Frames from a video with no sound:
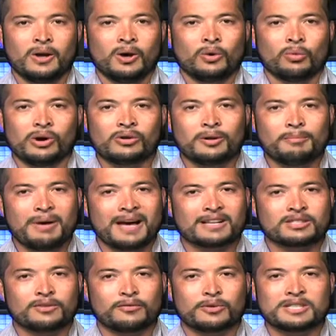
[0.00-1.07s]
Welcome
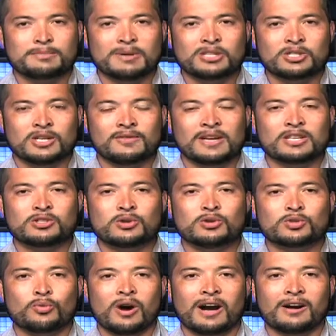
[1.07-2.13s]
back to Free Speech TV's
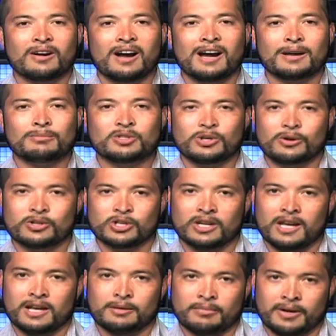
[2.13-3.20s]
Newswire. I'm Jared
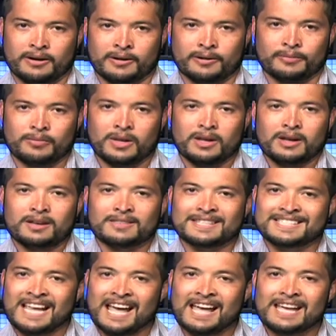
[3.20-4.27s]
Jakangmayer. The
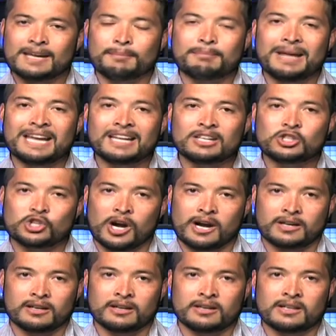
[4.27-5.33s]
tag Made in
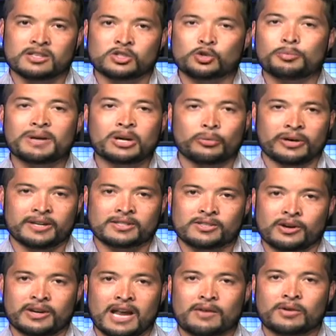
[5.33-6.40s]
China is ubiquitous
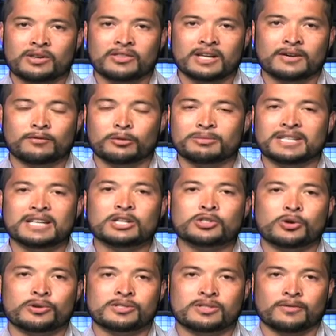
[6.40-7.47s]
on everything from t
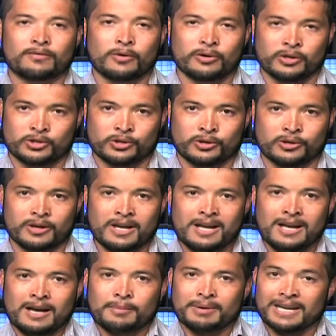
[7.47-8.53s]
shirts to furniture.
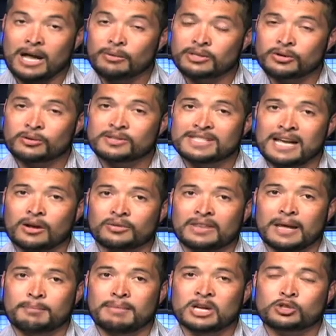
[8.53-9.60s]
But now it turns out
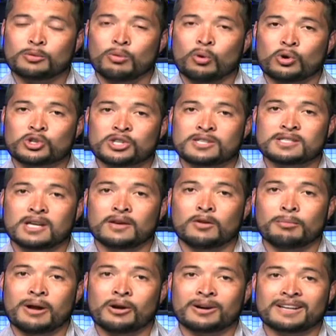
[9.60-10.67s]
that major portions of
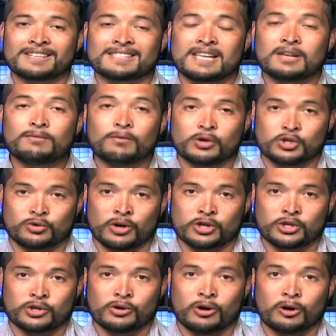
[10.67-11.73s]
America's
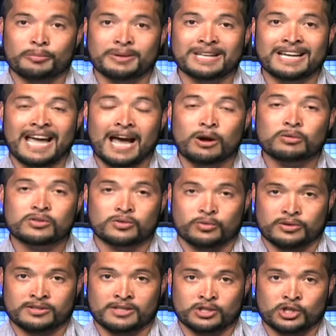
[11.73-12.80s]
infrastructure are being
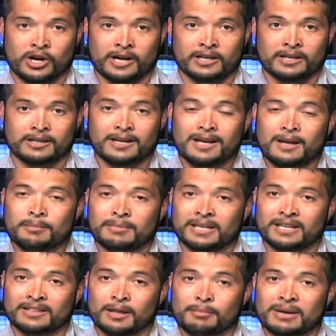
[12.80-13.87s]
outsourced to China,
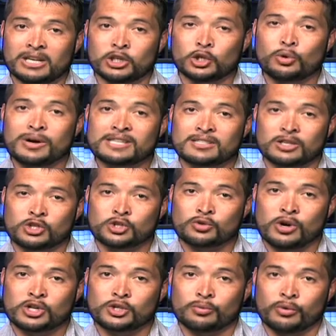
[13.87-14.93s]
meaning that many U.S.
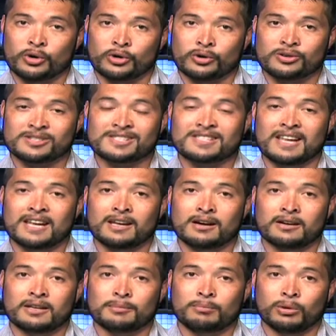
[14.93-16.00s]
construction workers stay
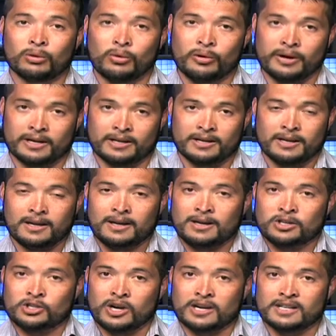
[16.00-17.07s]
unemployed.
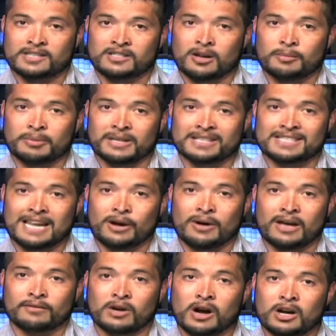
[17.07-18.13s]
Chinese companies now
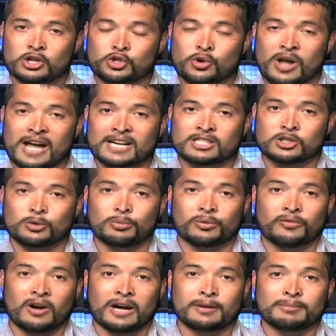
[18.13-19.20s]
have contracts to
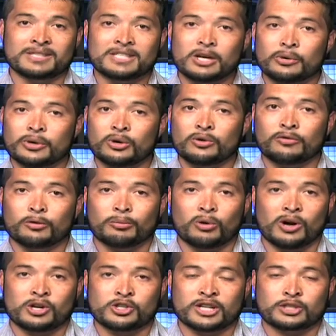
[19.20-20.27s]
provide material for
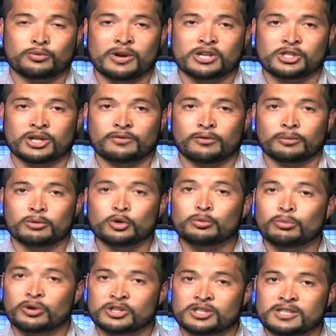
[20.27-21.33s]
projects ranging from new
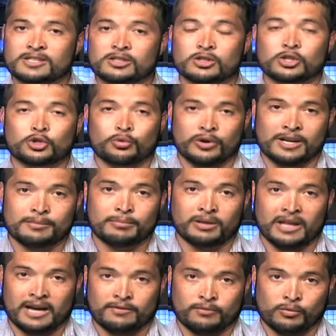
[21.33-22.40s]
bridges to train
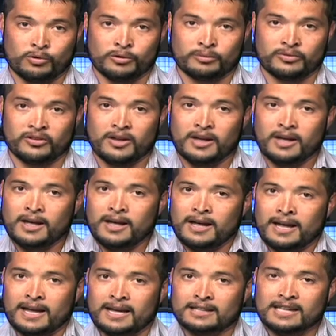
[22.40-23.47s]
platforms.
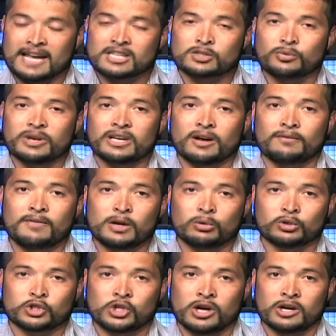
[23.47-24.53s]
And last week, a
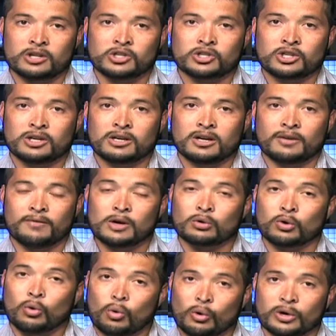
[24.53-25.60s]
federal judge, a federal
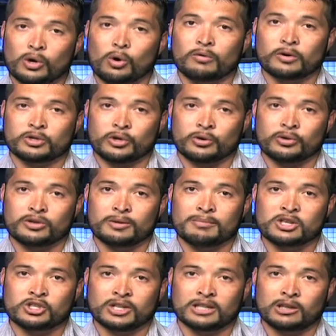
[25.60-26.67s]
court overturned a
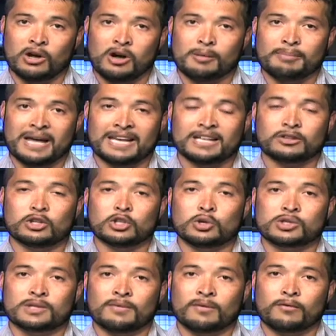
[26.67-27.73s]
Michigan law banning the
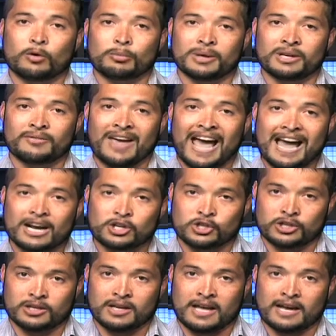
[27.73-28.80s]
use of affirmative
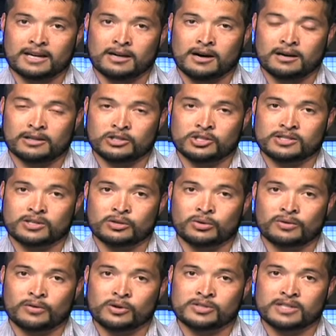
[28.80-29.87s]
action at colleges and
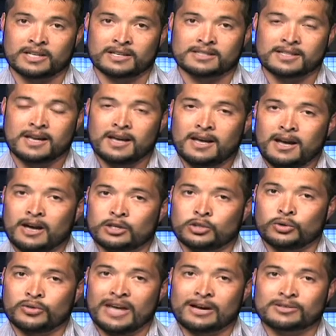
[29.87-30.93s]
universities. A
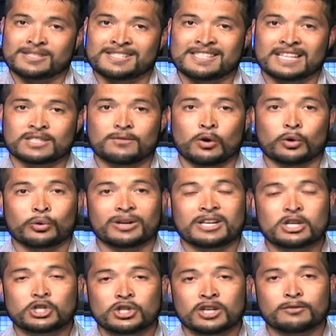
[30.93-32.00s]
2006 voter
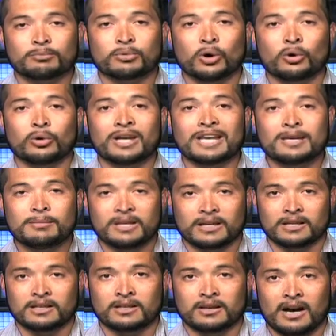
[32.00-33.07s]
initiative
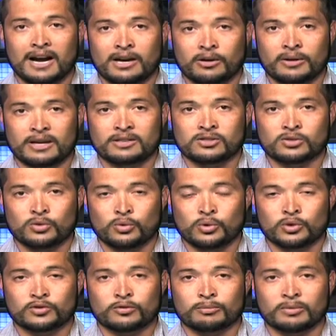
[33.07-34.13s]
prohibited higher ed
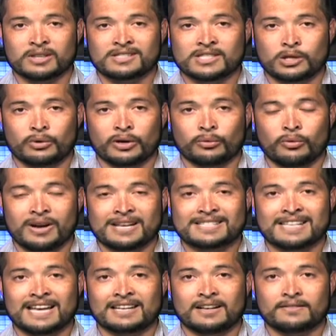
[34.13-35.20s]
schools from considering race
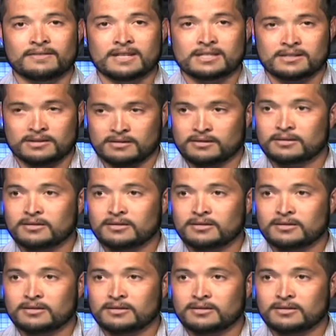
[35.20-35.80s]
and ethnicity.